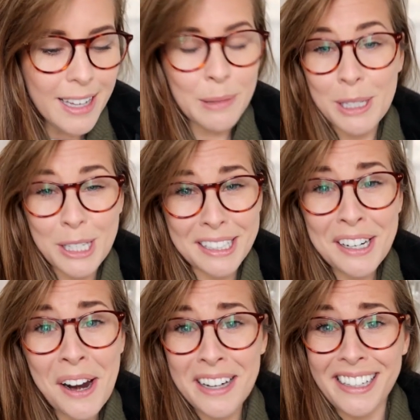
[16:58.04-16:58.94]
because I
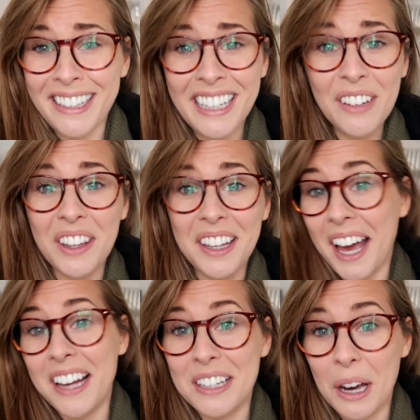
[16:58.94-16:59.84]
don't exactly live in the
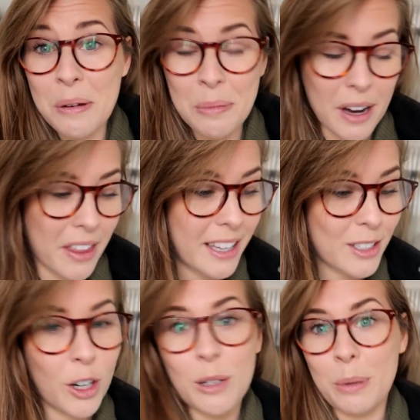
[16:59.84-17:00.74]
ghetto, but
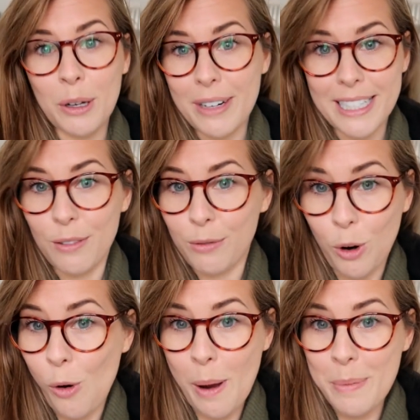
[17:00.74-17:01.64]
there's got to be a reason
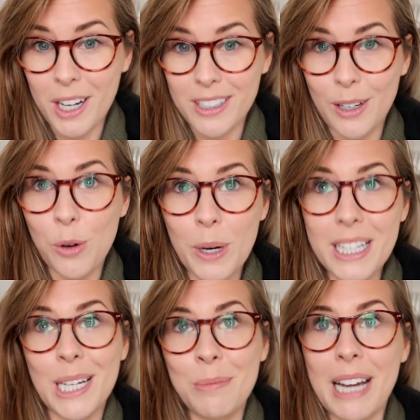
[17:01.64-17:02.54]
for it because it
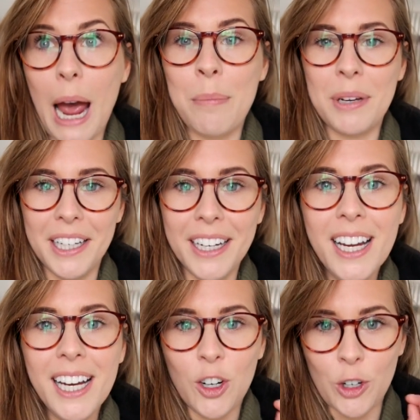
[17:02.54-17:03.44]
always seems to happen,
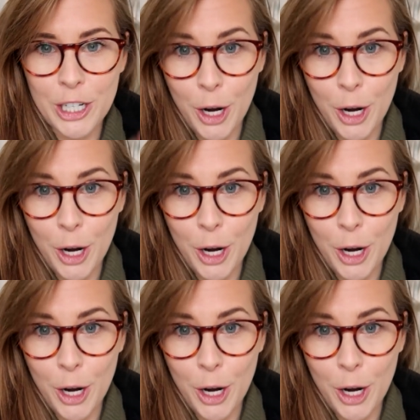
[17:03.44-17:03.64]
or I